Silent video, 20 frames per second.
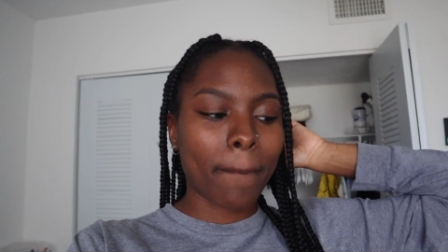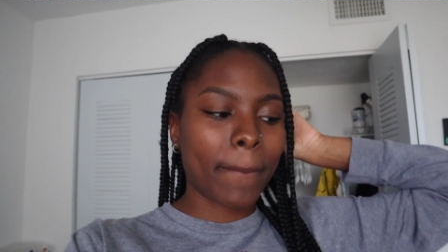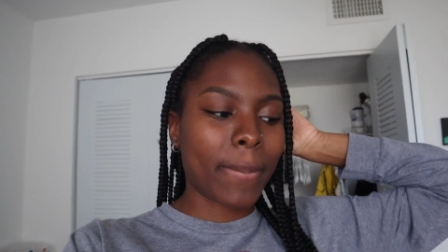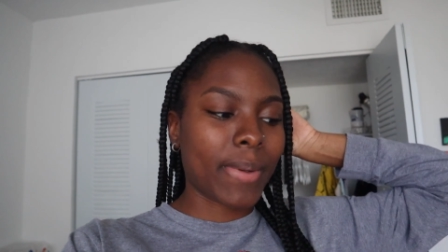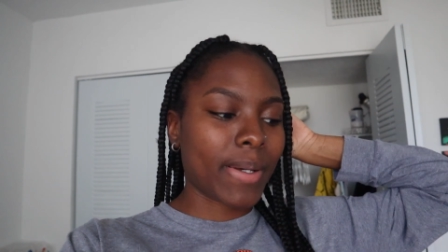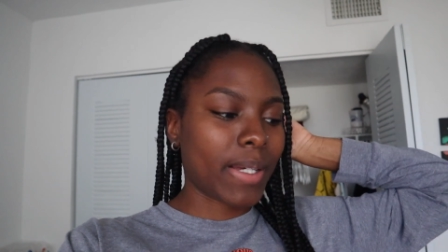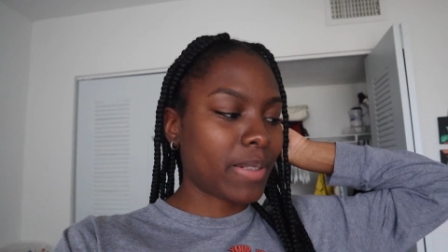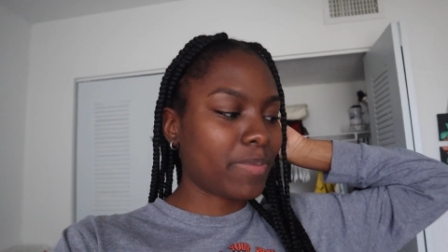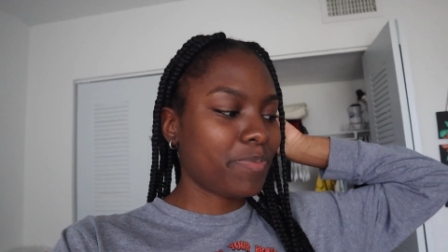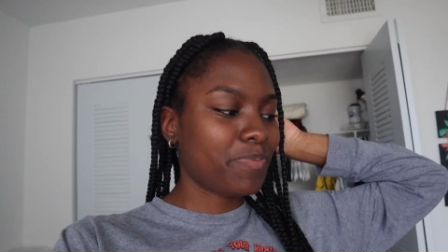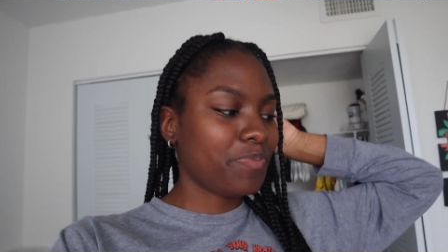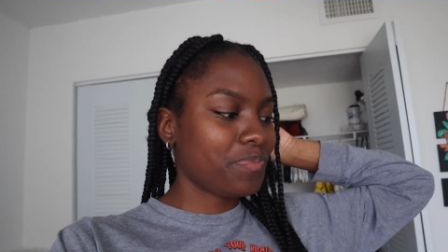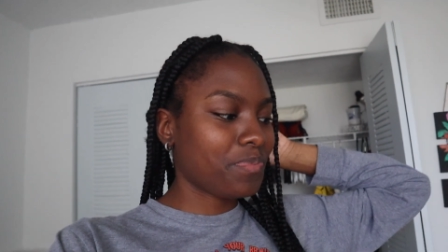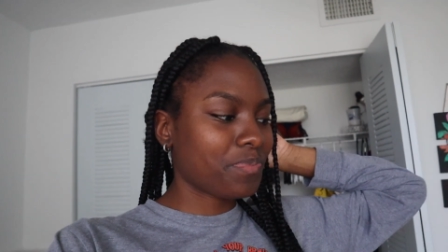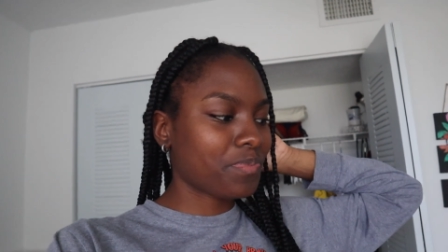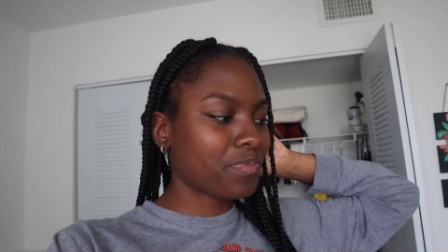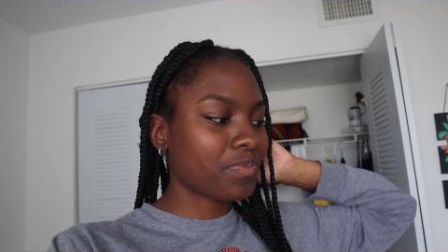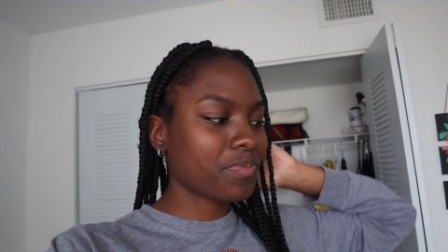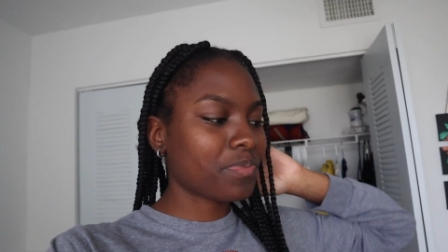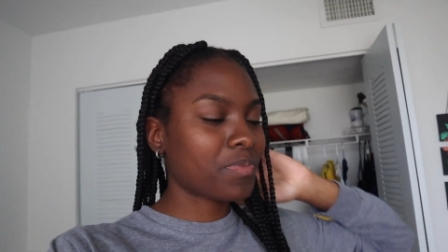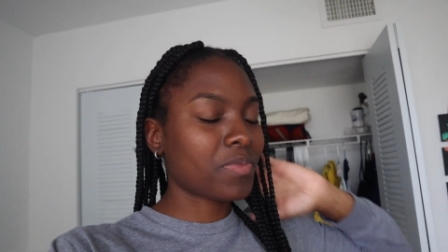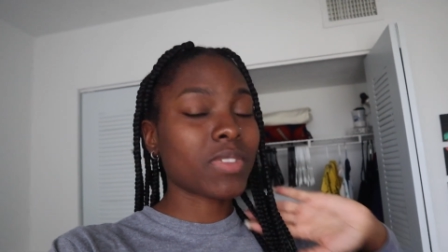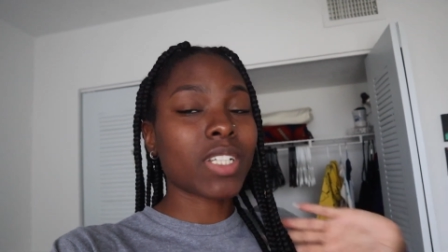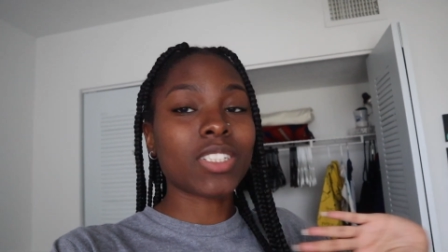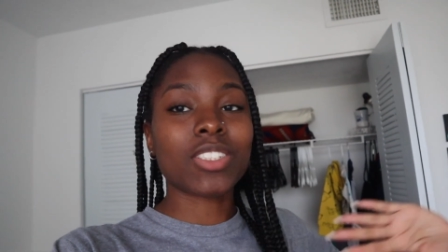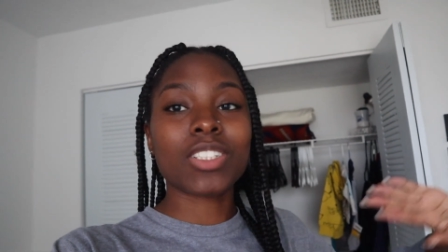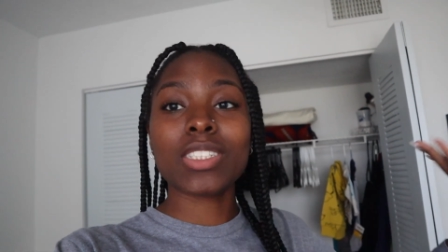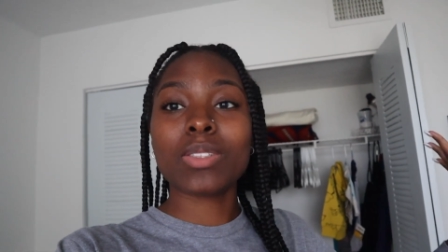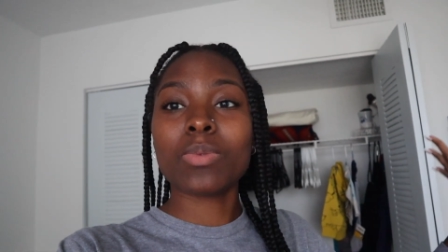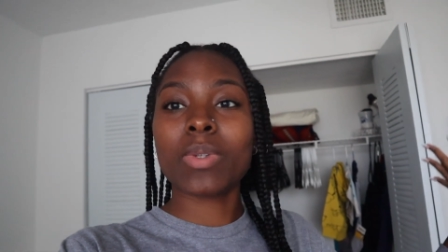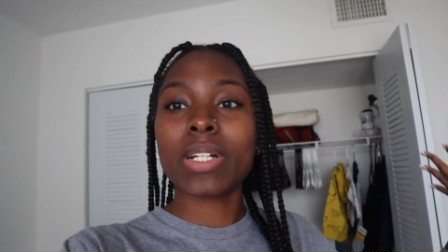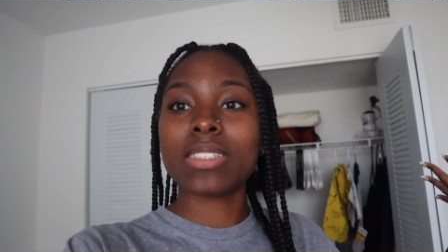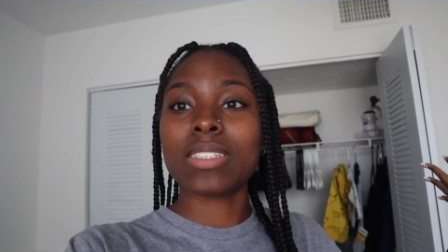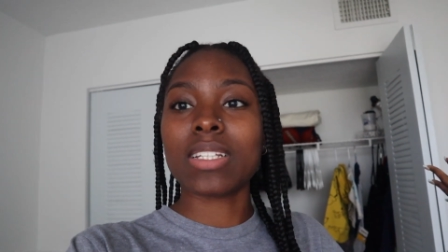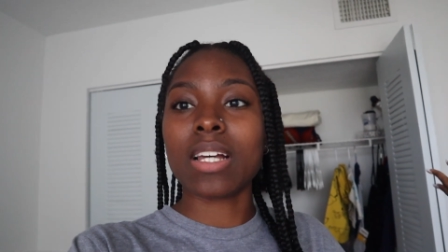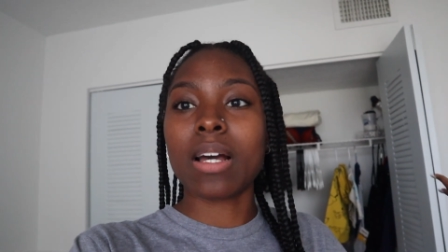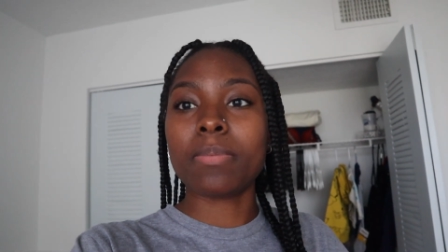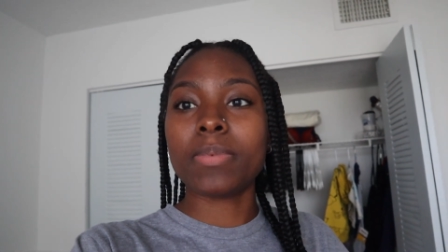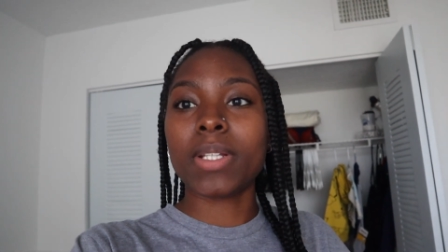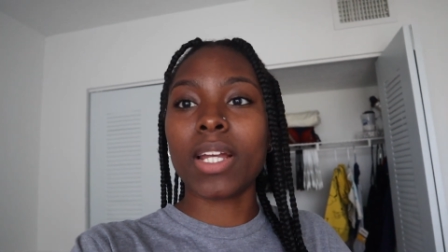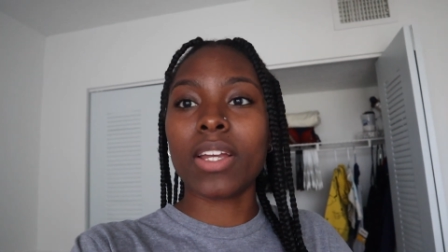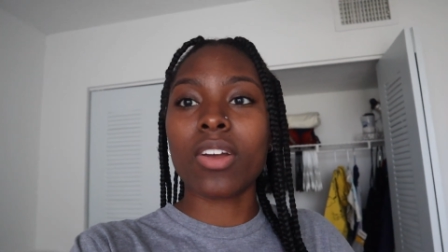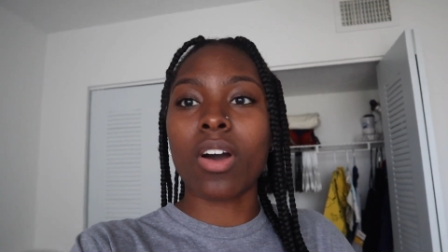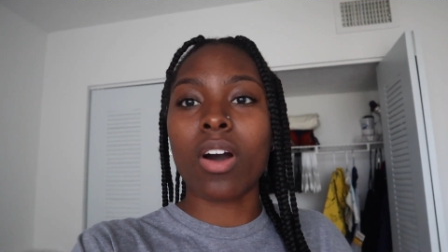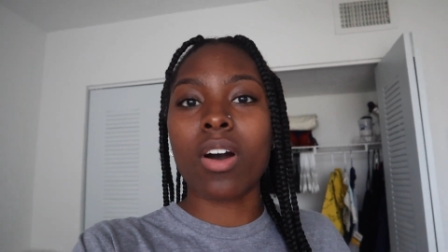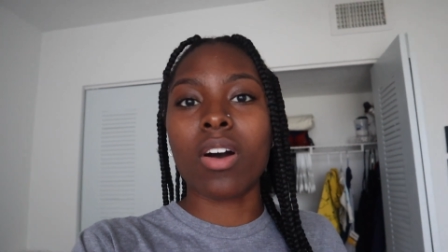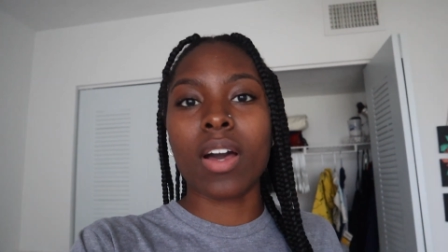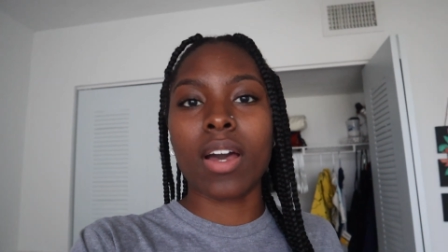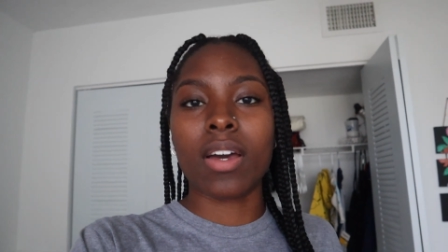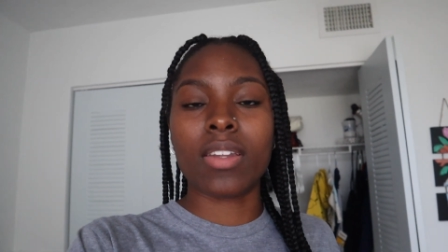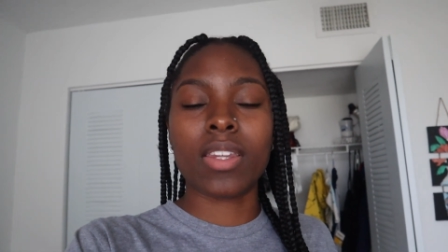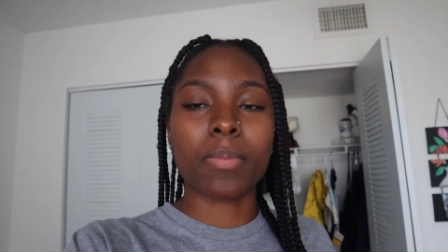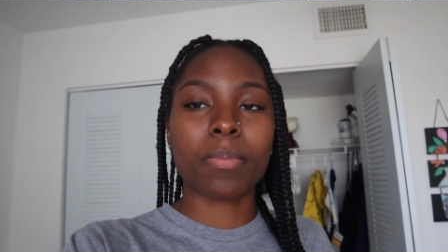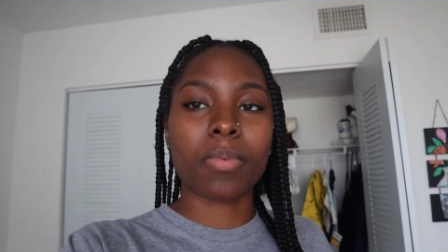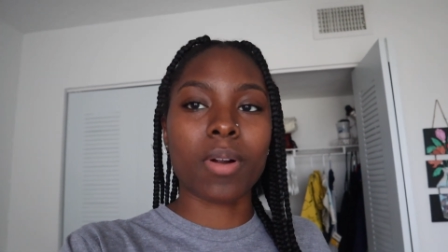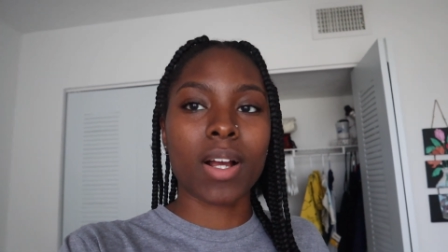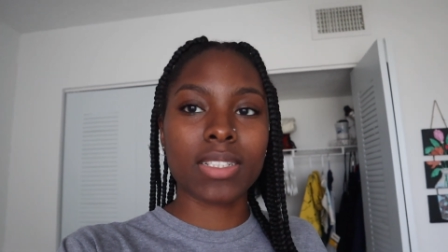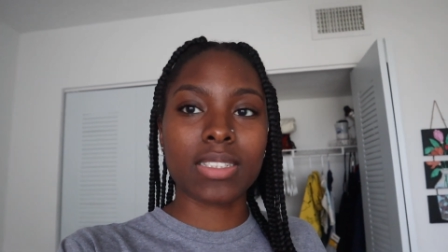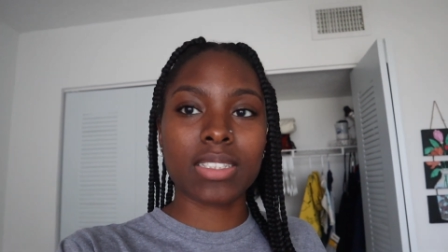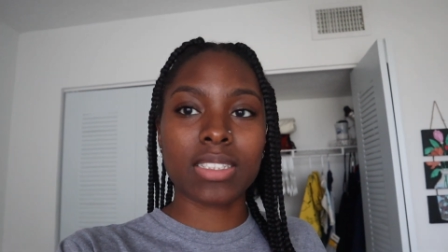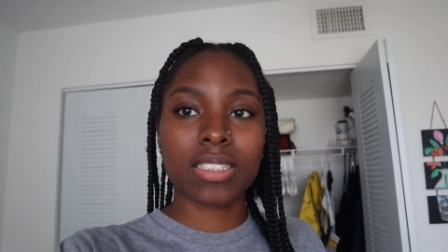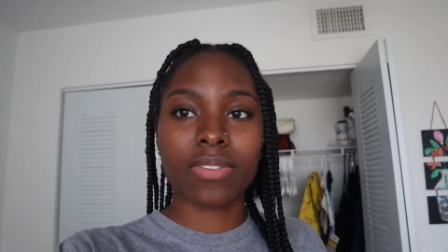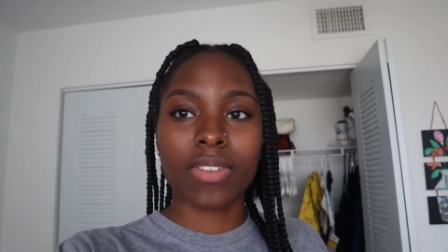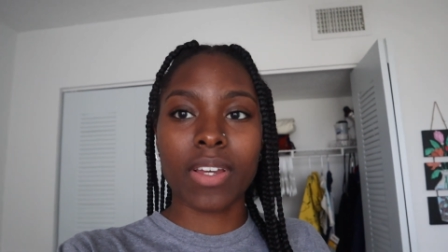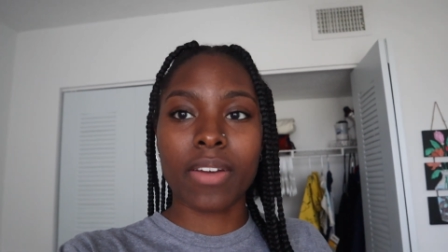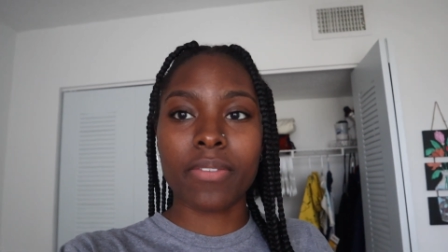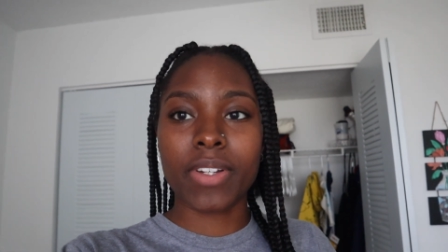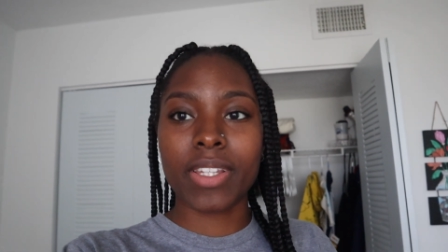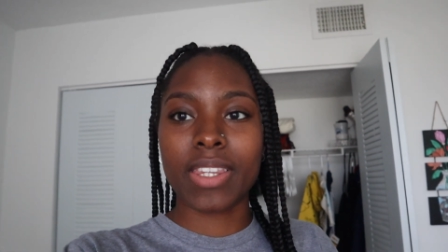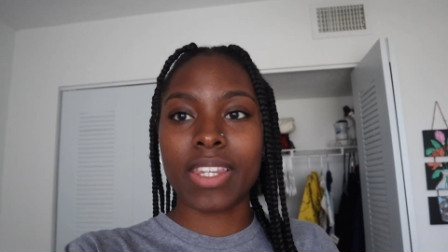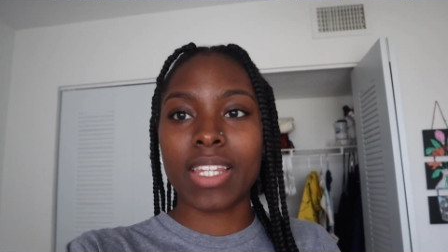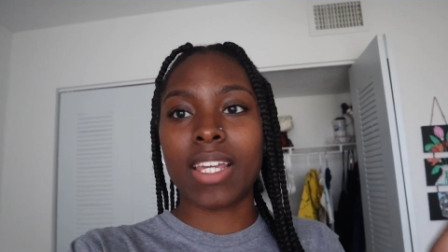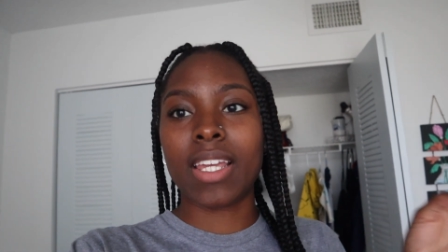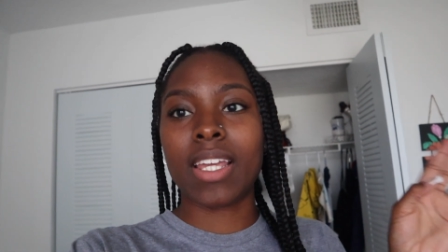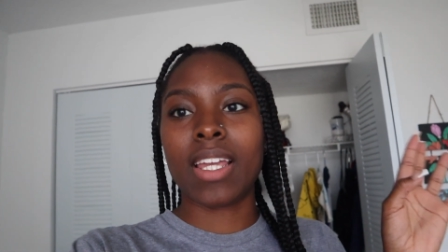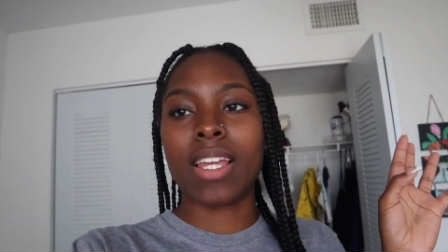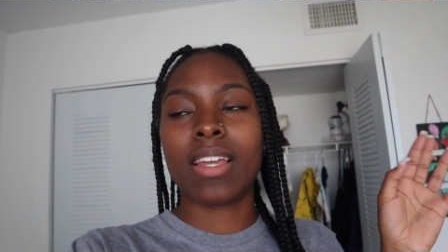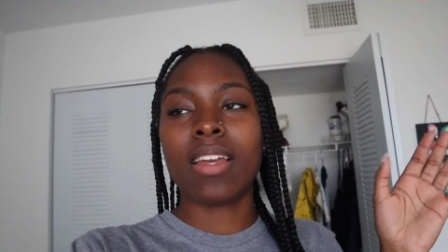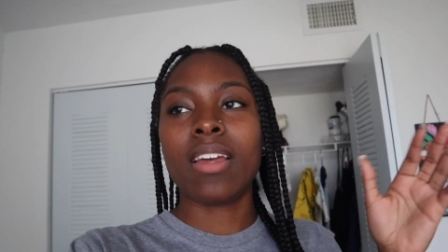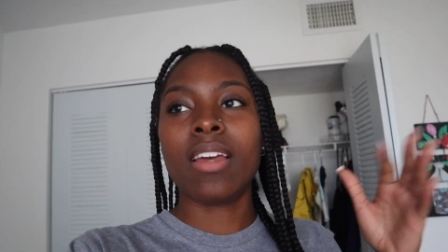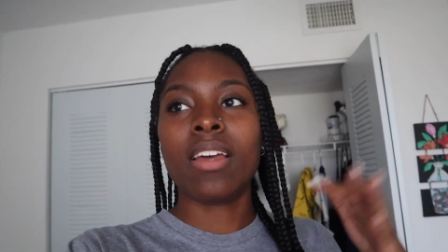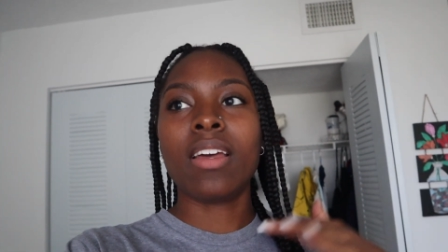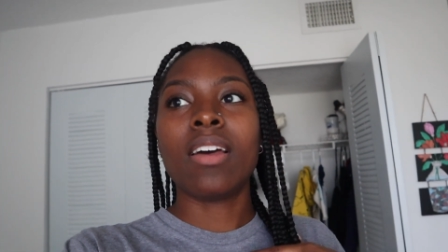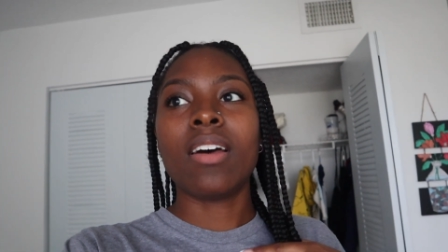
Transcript: But just wanted to update y'all on the process of everything.